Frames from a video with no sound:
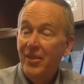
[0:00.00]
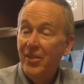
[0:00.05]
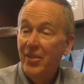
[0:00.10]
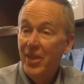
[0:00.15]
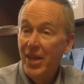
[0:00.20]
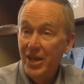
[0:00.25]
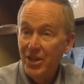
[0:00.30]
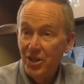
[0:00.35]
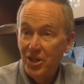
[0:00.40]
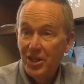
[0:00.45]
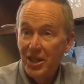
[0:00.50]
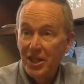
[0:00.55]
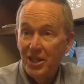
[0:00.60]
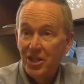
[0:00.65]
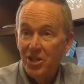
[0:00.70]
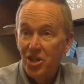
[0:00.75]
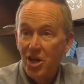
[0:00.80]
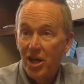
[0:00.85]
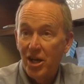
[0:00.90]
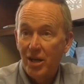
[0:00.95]
Then you need to
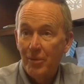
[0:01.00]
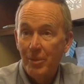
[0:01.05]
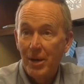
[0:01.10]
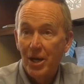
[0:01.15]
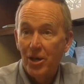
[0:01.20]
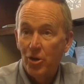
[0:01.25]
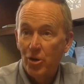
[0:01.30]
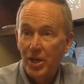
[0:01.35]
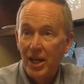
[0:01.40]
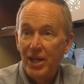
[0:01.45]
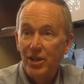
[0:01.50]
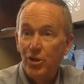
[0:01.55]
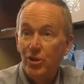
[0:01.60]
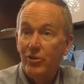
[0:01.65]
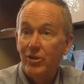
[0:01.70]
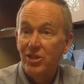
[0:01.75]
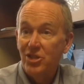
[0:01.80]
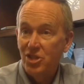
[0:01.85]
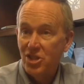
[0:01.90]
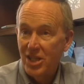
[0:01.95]
talk about, okay,
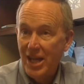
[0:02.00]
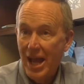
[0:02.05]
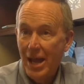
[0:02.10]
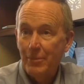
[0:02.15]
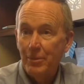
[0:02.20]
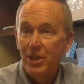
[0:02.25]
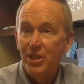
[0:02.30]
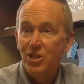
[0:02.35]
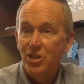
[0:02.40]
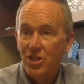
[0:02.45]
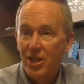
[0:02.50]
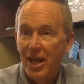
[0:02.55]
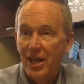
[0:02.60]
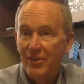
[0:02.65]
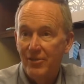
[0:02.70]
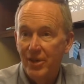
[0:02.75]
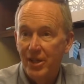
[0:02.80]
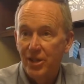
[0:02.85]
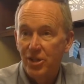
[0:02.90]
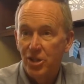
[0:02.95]
you've established
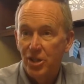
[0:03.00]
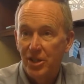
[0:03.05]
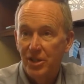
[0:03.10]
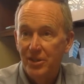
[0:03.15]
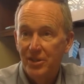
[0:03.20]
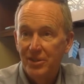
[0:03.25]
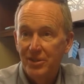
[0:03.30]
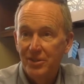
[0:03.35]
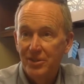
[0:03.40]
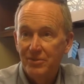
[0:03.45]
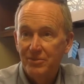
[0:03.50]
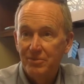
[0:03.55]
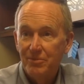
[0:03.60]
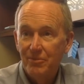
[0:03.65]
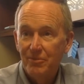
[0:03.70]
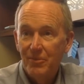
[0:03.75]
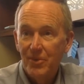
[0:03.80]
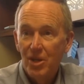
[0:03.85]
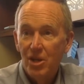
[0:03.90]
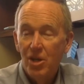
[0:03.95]
that vision.
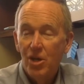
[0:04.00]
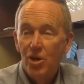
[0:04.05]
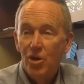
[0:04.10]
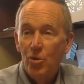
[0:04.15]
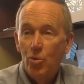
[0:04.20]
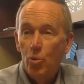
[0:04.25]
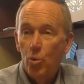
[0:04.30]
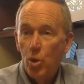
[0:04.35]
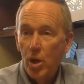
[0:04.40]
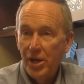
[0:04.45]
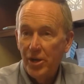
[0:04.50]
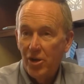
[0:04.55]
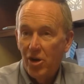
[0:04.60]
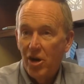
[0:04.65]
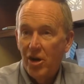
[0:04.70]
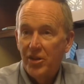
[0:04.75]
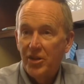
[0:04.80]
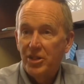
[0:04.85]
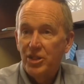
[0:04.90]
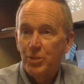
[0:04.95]
What
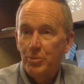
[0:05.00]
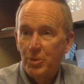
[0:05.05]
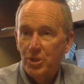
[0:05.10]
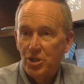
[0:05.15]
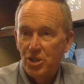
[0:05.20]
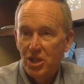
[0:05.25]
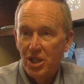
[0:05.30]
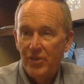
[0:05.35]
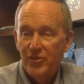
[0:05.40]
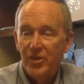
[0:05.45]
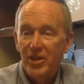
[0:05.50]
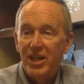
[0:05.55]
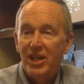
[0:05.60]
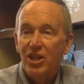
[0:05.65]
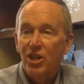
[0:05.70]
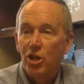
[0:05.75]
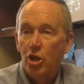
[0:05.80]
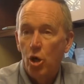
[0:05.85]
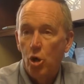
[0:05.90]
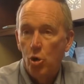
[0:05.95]
are the
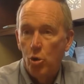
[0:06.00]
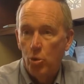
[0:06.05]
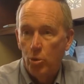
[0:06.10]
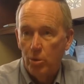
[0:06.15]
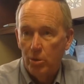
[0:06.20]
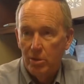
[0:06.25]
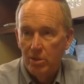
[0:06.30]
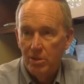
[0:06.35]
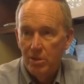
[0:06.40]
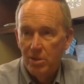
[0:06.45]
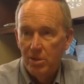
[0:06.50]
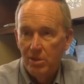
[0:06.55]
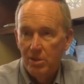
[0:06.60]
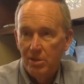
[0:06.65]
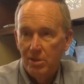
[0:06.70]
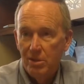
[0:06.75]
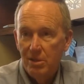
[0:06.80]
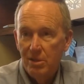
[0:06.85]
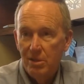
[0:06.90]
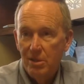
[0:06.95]
specific goals
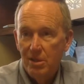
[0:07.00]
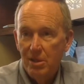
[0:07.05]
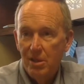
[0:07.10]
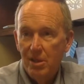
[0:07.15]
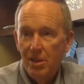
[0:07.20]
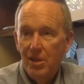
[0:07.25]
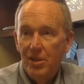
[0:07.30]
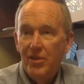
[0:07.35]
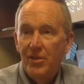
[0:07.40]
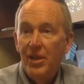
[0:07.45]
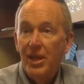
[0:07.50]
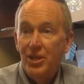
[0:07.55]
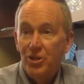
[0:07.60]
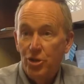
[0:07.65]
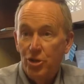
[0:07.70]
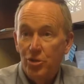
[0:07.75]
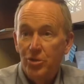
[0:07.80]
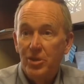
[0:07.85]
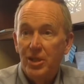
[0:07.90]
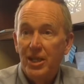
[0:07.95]
that
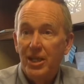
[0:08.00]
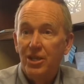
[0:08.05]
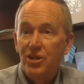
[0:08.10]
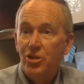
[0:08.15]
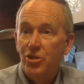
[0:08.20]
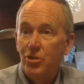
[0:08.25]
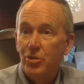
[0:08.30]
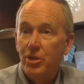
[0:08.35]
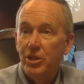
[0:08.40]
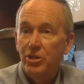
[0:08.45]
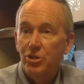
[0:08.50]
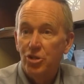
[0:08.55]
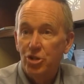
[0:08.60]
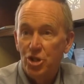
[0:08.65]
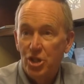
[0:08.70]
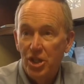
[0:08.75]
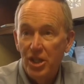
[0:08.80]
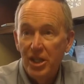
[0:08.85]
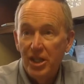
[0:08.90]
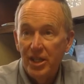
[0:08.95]
you need to
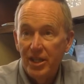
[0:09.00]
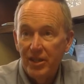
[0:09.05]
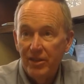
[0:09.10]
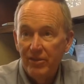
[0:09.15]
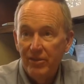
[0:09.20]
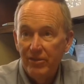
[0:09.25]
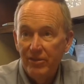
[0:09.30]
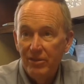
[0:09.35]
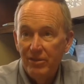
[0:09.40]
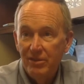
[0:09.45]
achieve